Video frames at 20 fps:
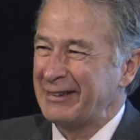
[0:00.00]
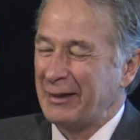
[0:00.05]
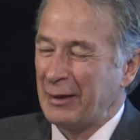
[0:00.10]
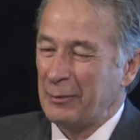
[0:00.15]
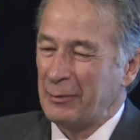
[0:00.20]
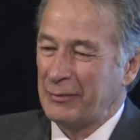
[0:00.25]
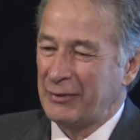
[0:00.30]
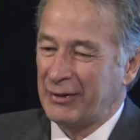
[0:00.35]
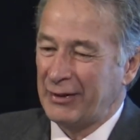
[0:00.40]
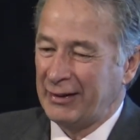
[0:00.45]

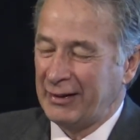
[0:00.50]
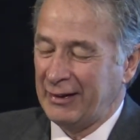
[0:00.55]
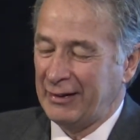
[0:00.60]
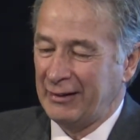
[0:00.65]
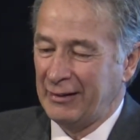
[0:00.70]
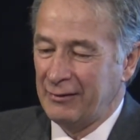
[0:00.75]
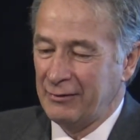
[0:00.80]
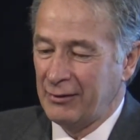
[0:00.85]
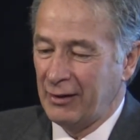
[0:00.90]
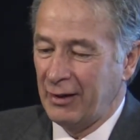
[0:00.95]
I'm yeah.
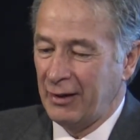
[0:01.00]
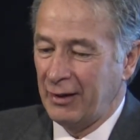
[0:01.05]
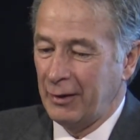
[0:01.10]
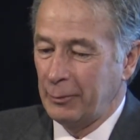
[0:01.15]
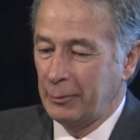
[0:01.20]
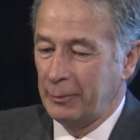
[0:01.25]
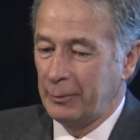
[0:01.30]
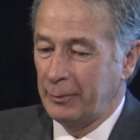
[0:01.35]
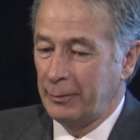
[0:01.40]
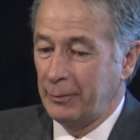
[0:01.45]
thinking of
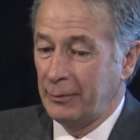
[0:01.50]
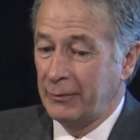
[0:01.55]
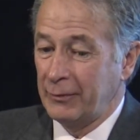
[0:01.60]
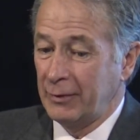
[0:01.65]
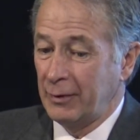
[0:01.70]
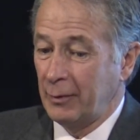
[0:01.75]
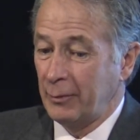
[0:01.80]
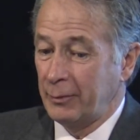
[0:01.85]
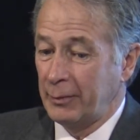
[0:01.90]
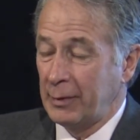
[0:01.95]
uh,
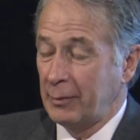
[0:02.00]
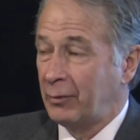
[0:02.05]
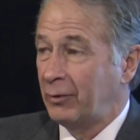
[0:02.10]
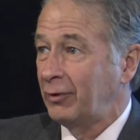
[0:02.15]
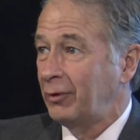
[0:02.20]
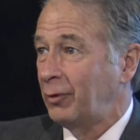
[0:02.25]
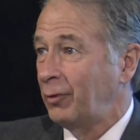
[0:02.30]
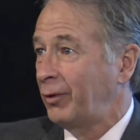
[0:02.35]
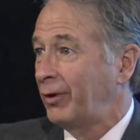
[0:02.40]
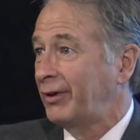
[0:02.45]
you know,
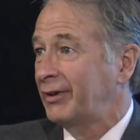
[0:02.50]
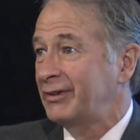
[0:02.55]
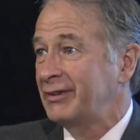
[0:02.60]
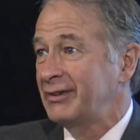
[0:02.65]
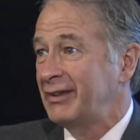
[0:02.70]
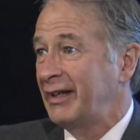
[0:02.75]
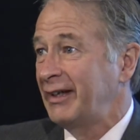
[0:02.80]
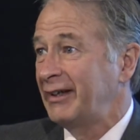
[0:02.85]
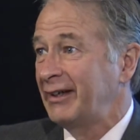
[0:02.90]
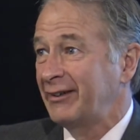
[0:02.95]
people that work
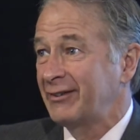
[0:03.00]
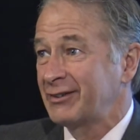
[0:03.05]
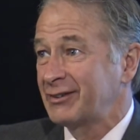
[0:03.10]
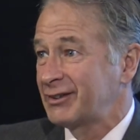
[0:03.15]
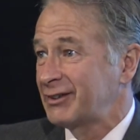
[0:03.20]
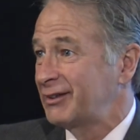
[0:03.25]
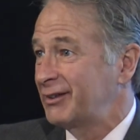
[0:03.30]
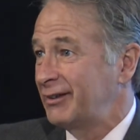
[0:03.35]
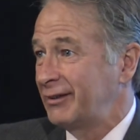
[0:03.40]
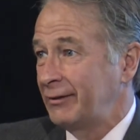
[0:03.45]
in
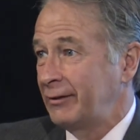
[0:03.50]
daycares.